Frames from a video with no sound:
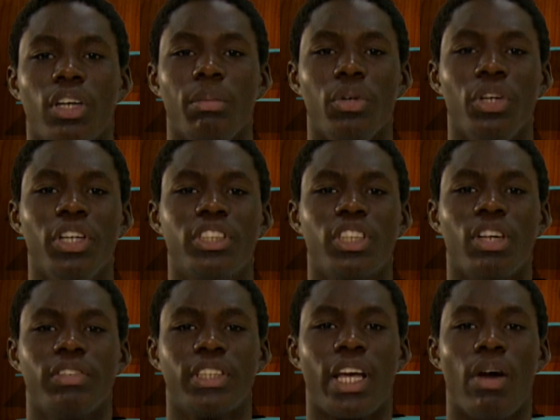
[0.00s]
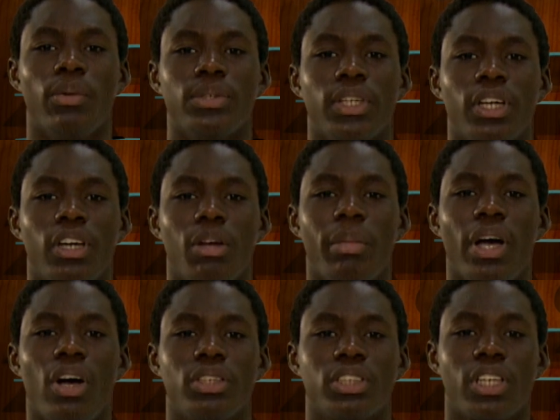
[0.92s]
community service hours, learn
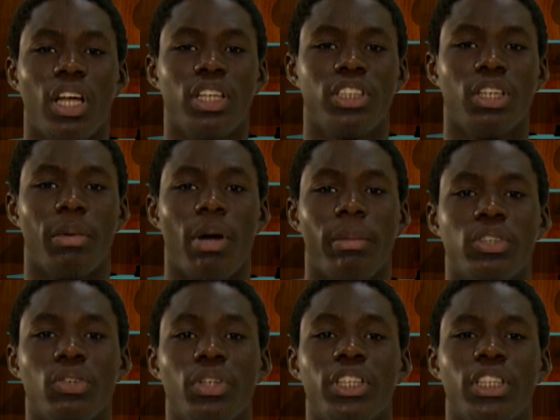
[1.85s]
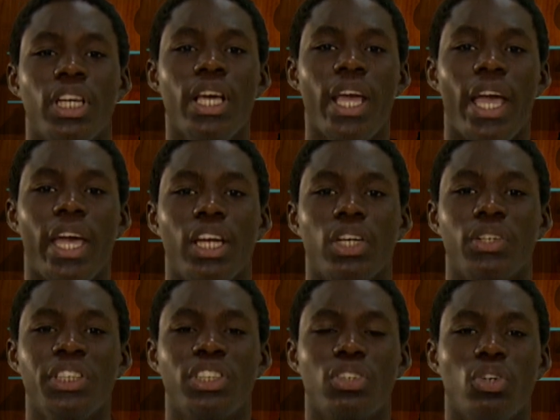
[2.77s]
about scholarship opportunities, and
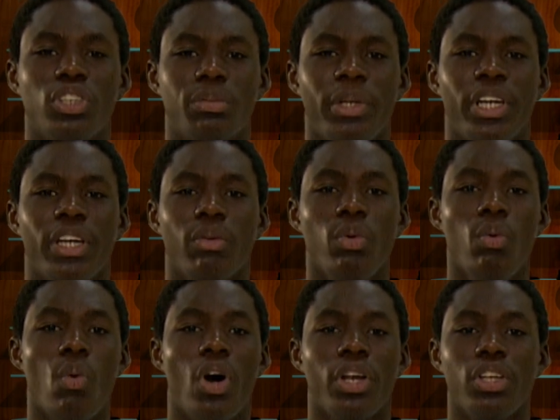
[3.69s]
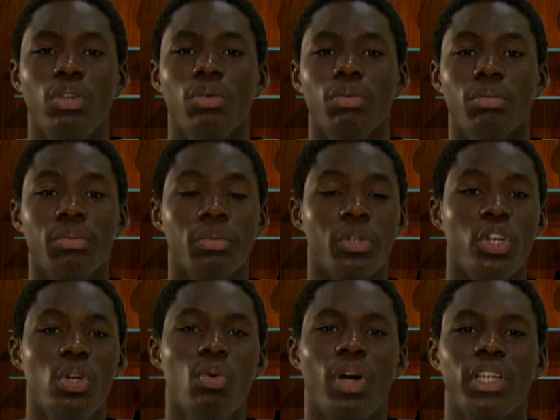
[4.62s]
increase school spirit, we want you.
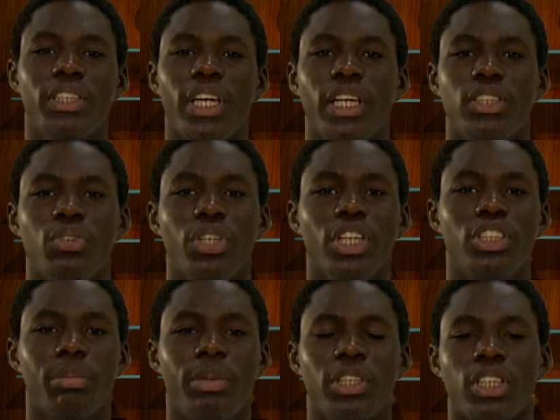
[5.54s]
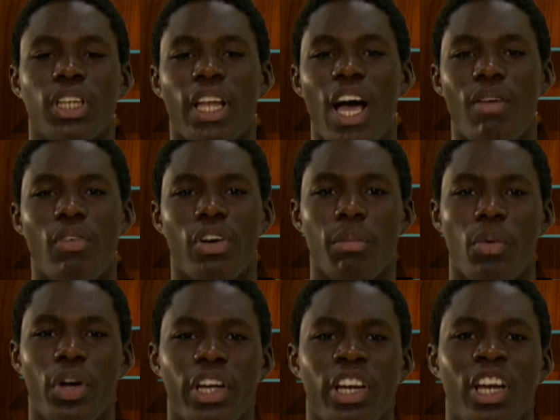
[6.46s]
Do you want a chance to get your picture live on the
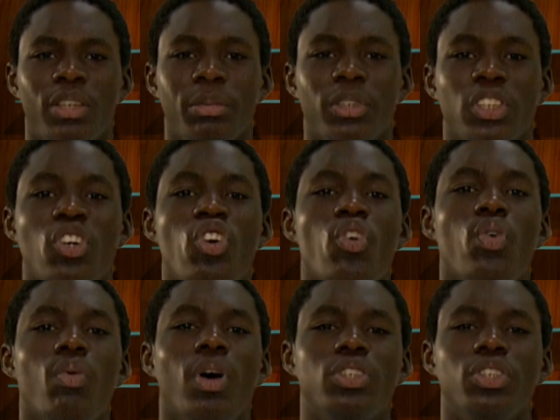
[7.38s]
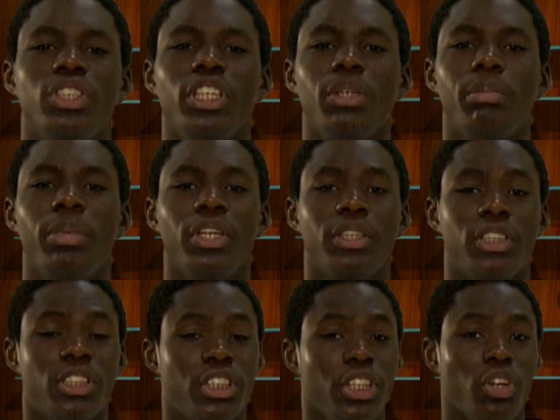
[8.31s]
morning announcements? We want to see
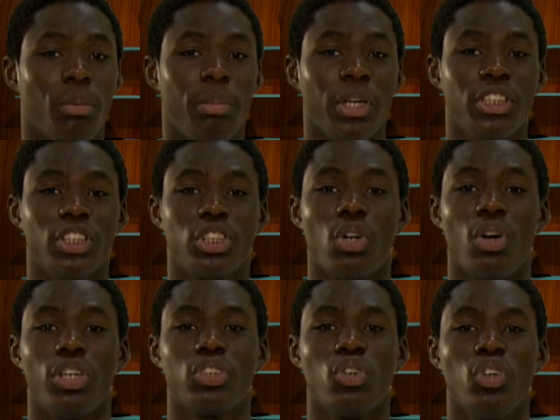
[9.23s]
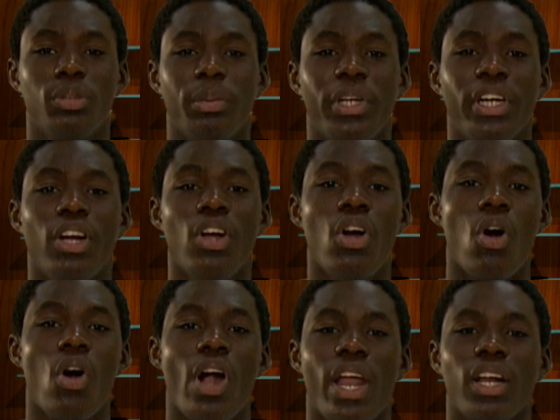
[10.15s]
pitch, see your picture showing school spirit
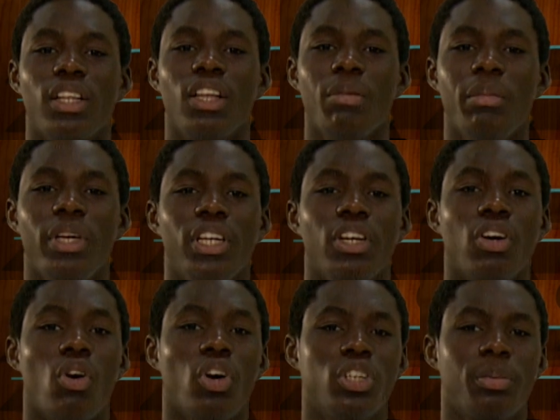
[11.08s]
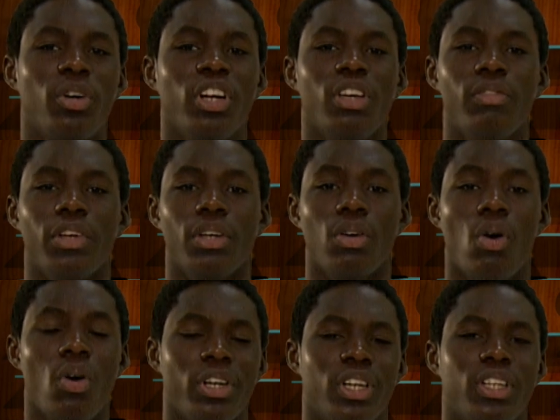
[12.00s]
or at a club meeting or a sporting event
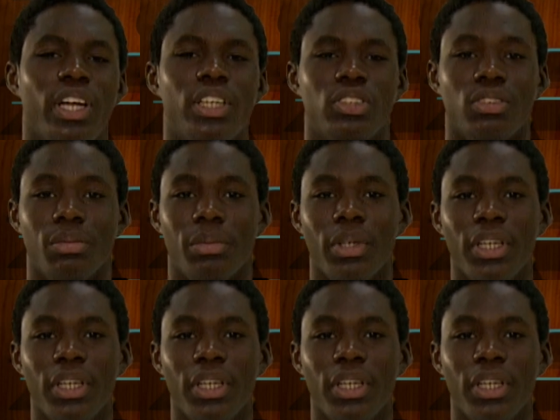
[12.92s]
or your classroom.